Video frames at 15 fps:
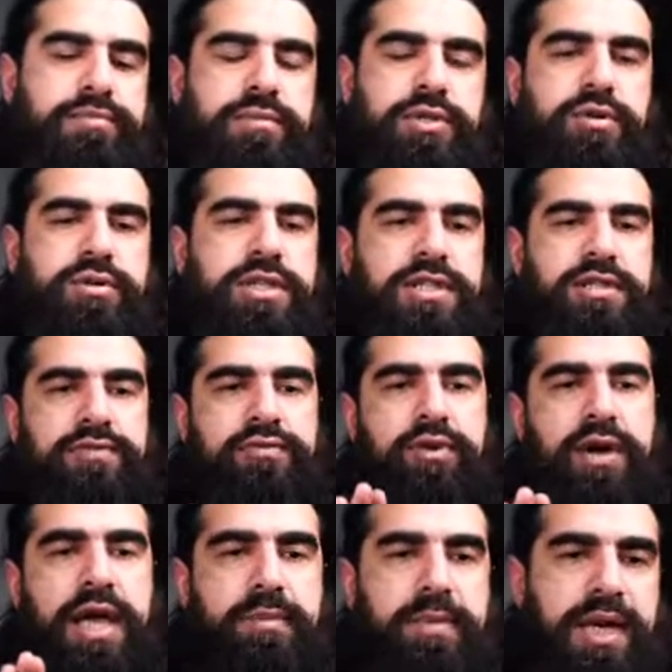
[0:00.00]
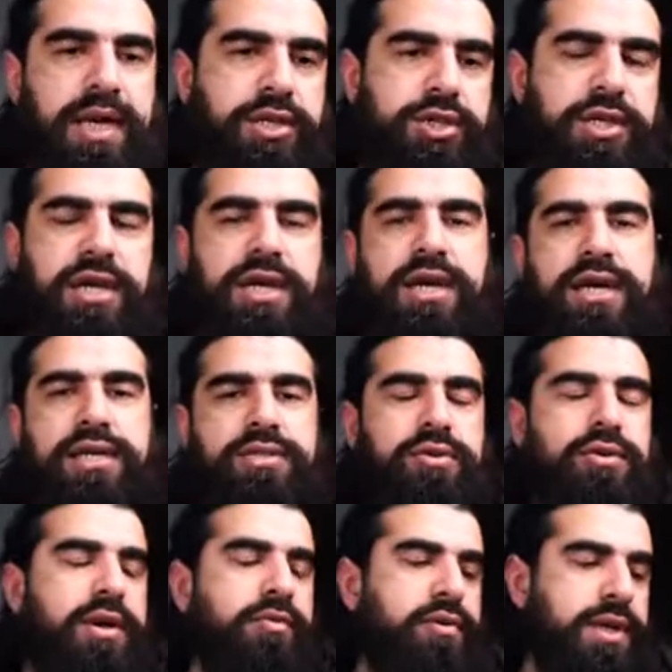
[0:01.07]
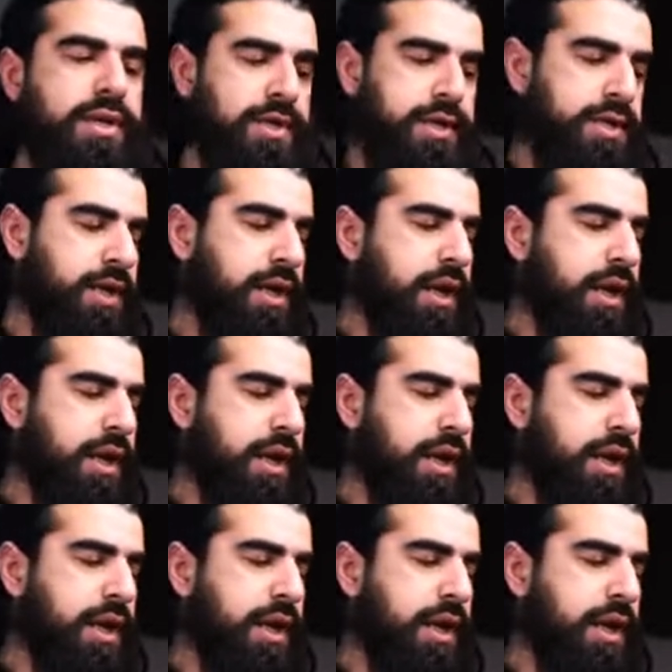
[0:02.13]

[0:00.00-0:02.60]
So this is for MH, yeah, guys. So everyone listen.